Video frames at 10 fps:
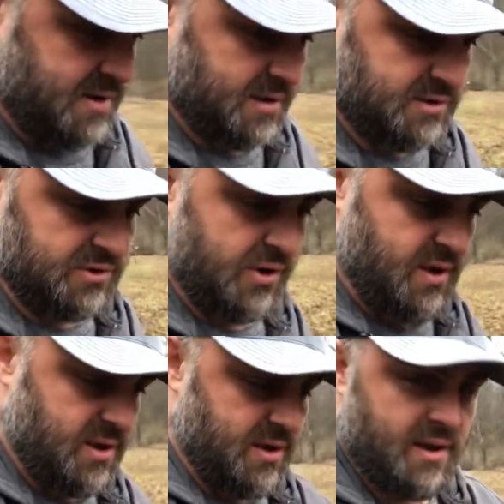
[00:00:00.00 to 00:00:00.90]
Enjoy
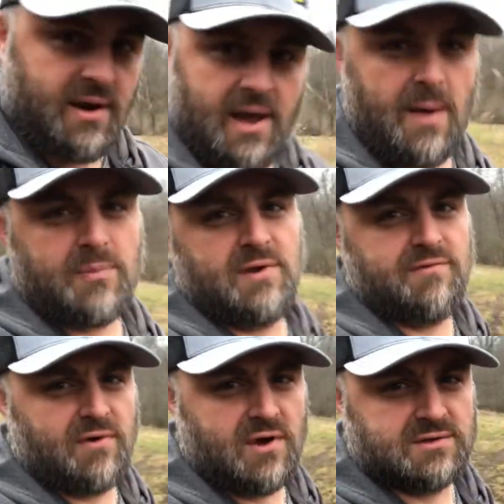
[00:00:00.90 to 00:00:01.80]
and happy
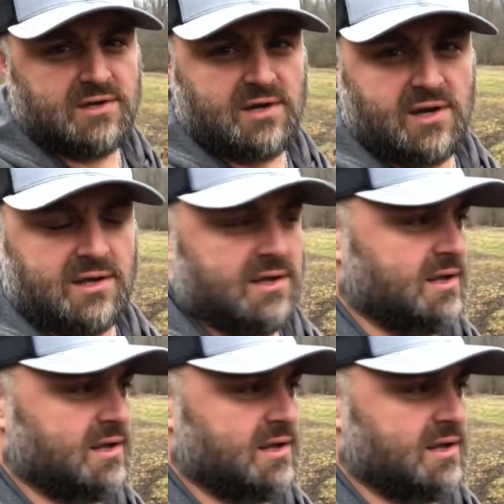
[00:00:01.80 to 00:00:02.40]
frost seeding.